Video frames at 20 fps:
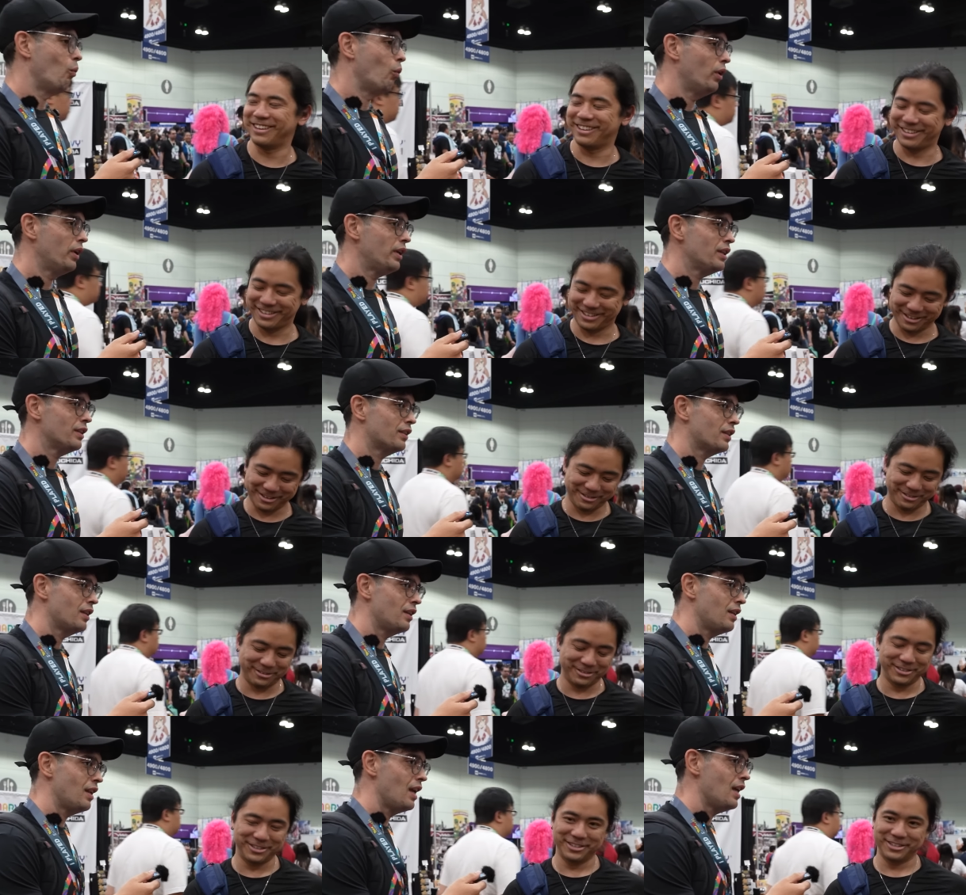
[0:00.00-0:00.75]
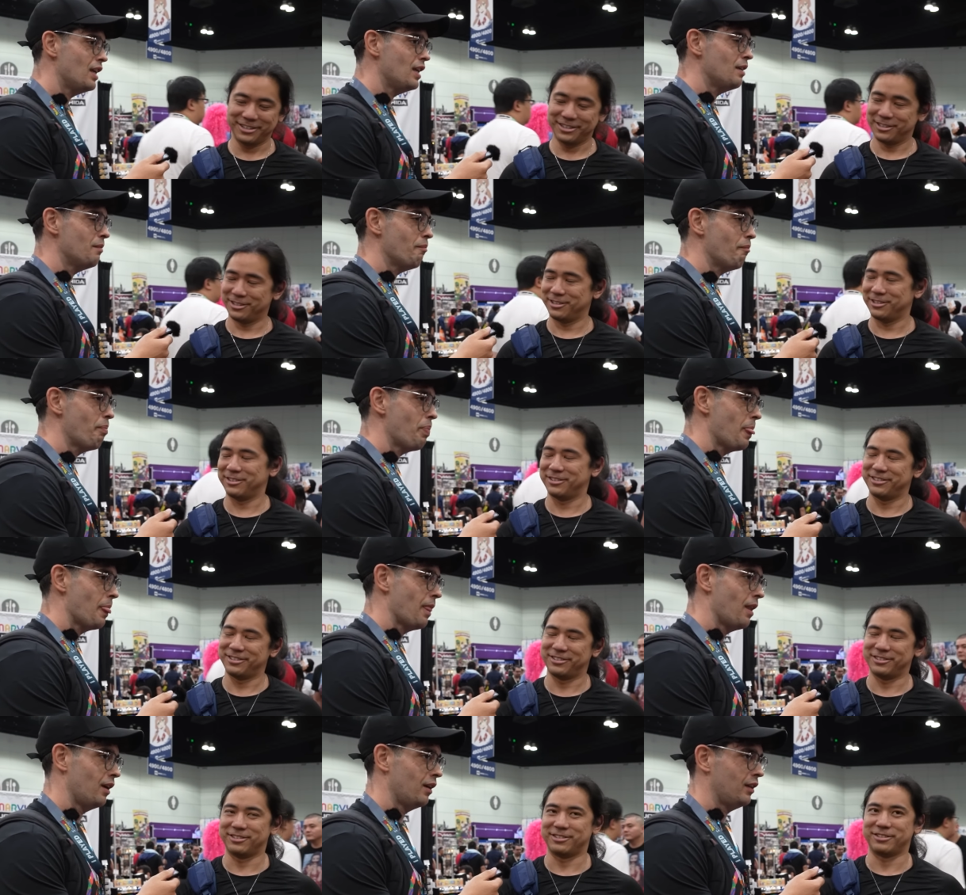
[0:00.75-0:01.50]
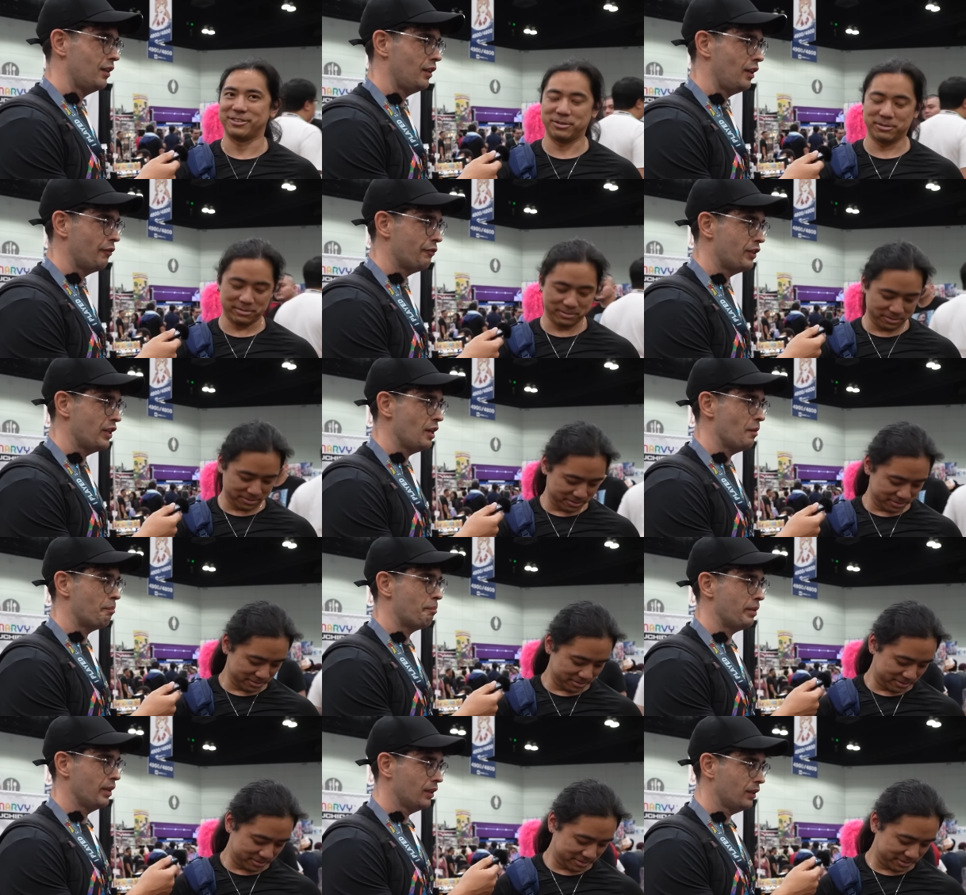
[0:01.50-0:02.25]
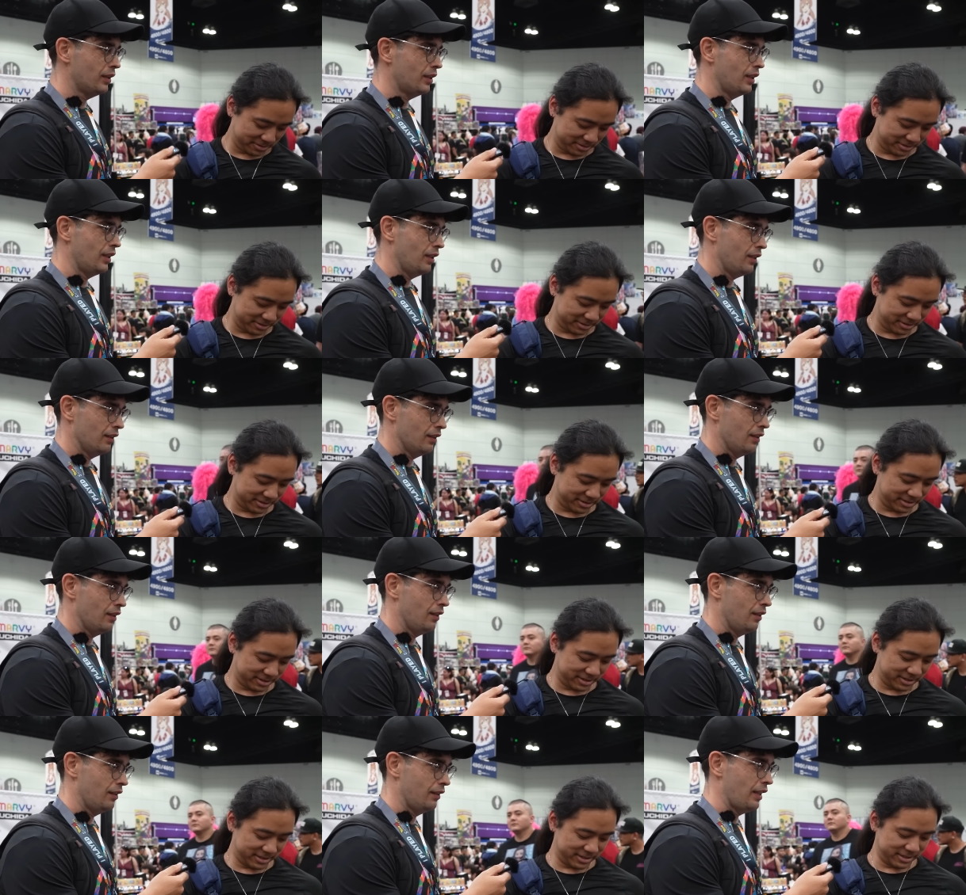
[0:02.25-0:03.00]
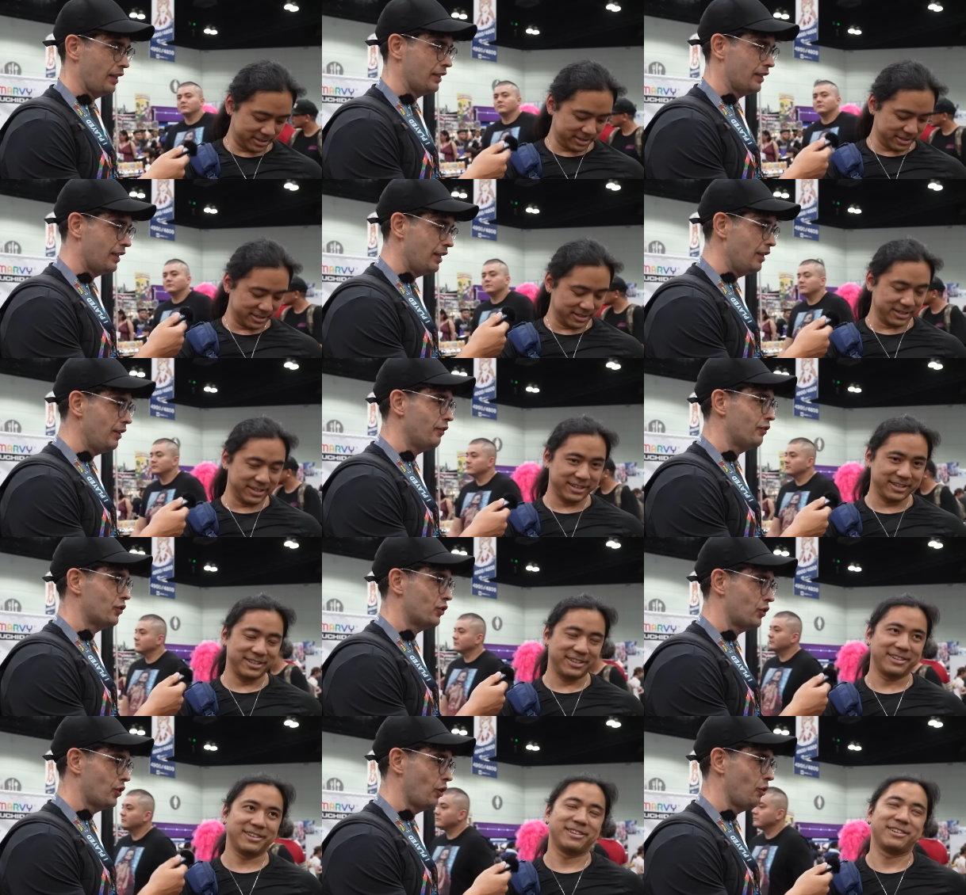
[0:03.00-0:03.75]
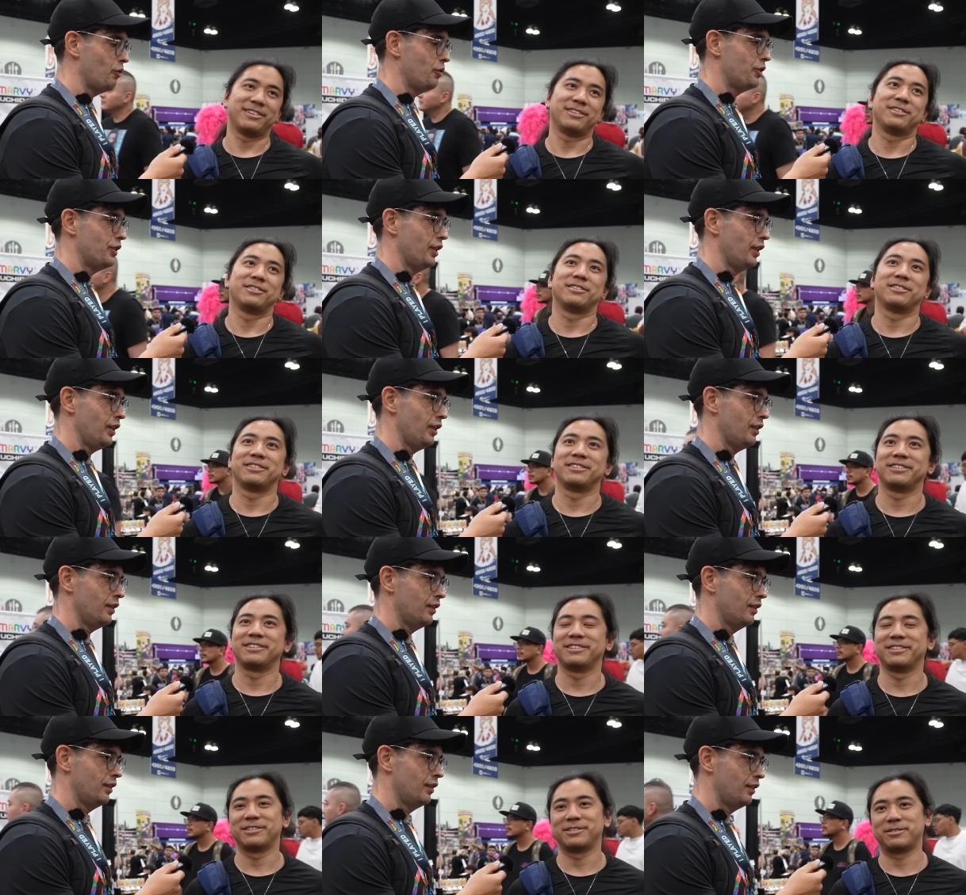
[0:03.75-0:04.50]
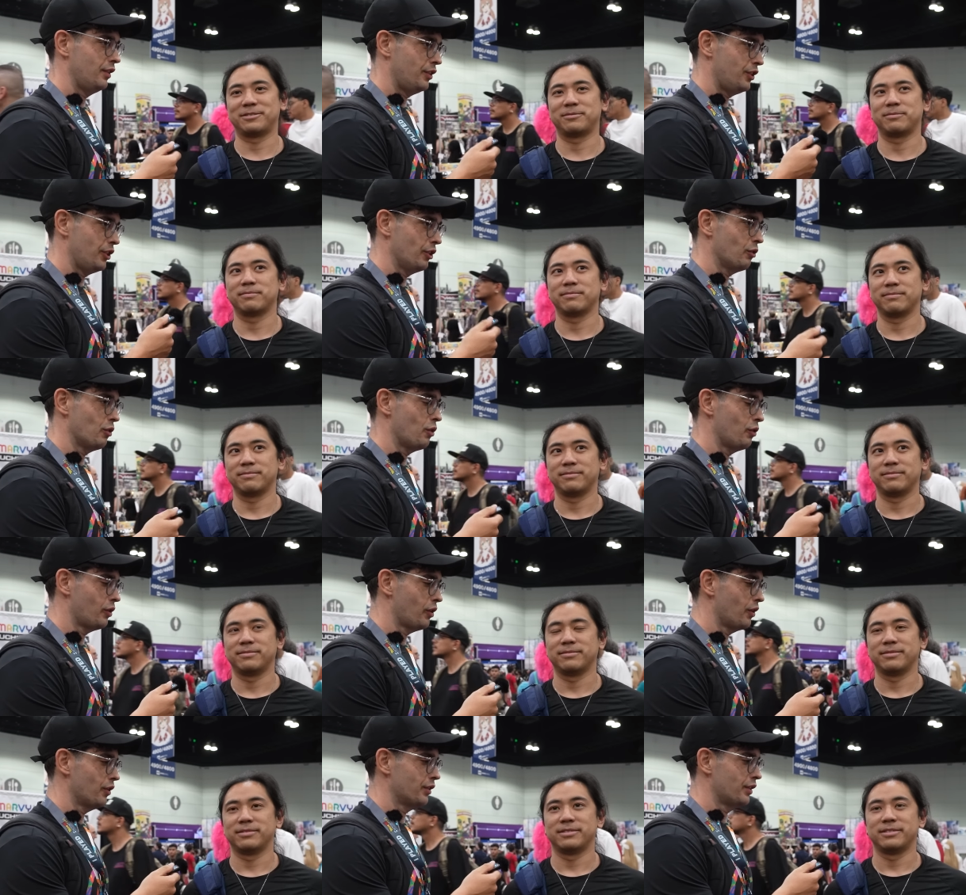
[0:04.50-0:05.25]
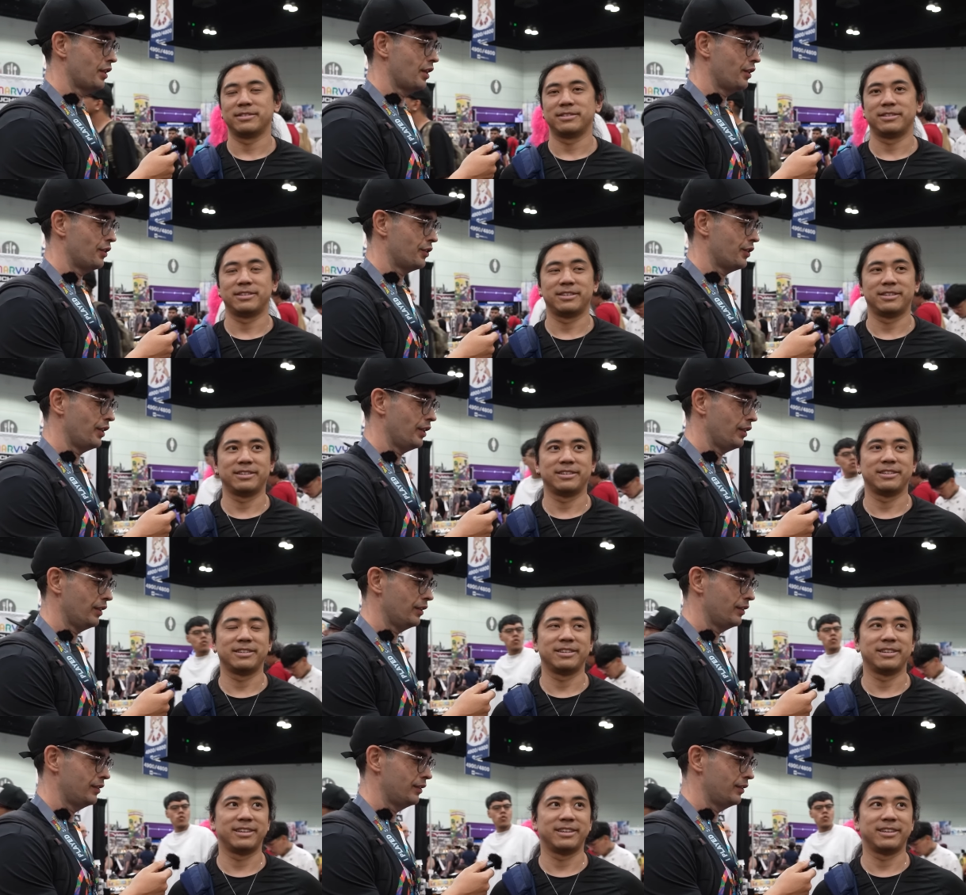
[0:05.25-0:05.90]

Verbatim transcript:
Speaker 1: What is the name of the ability that gives Toji zero cursed energy?